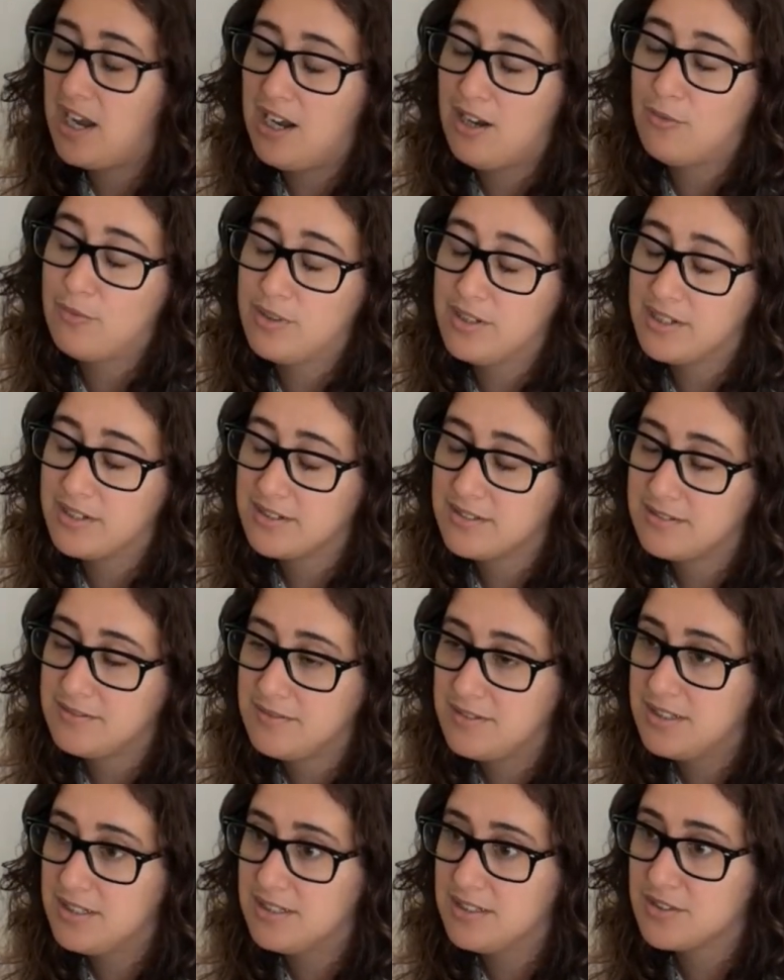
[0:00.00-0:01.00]
our
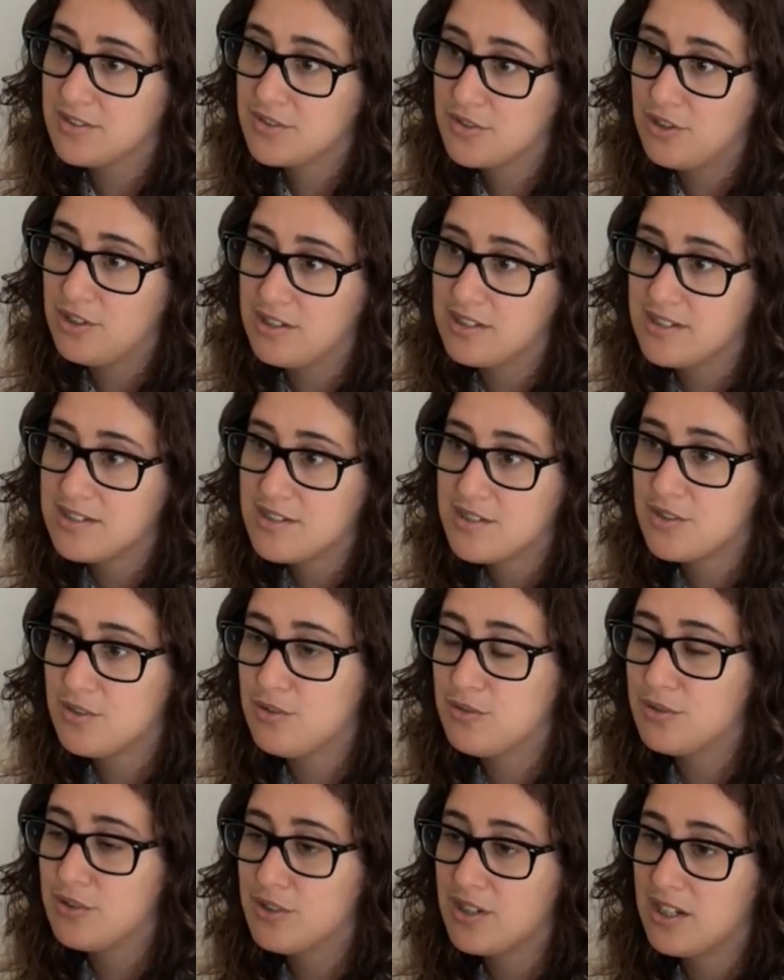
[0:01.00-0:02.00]
soil is.
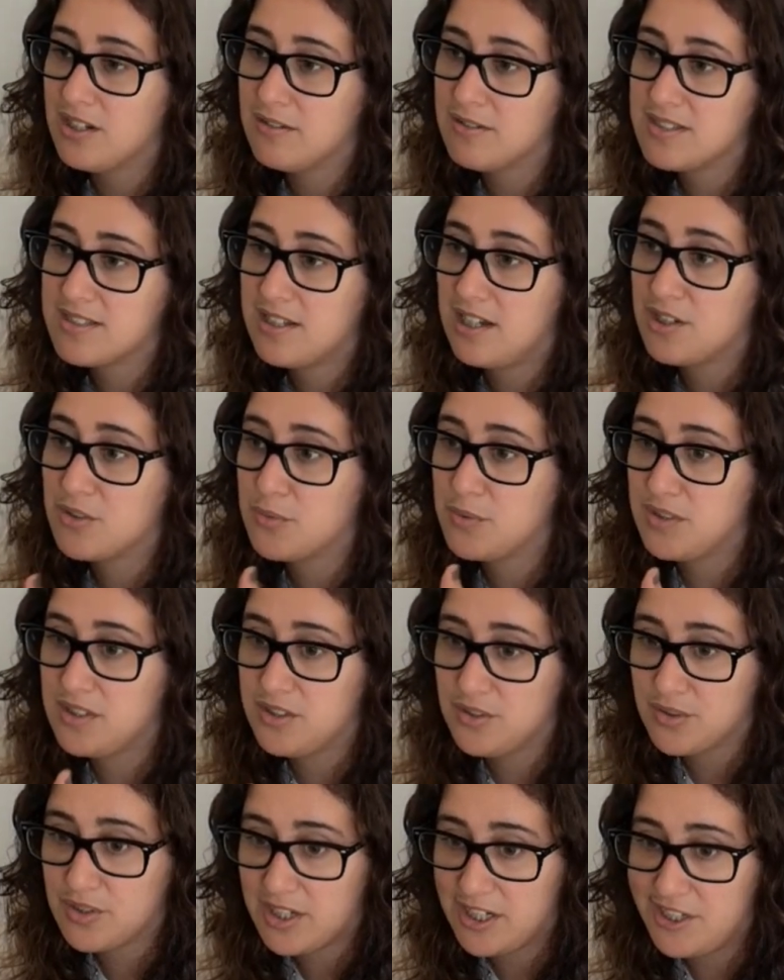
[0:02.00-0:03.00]
So you can start with
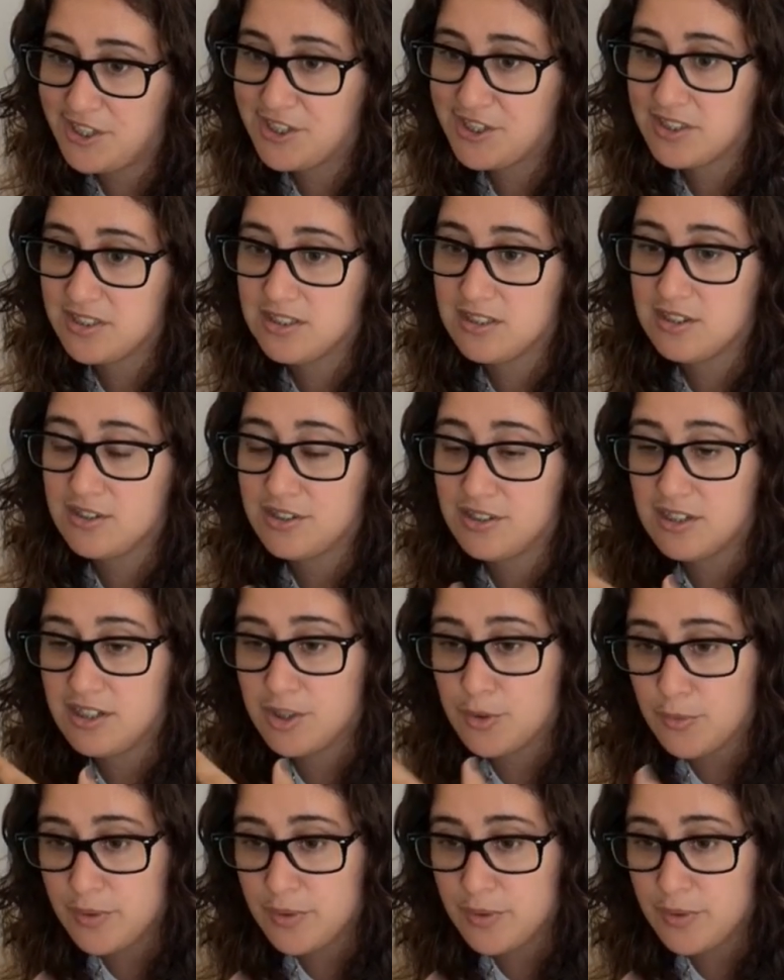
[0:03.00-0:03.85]
education on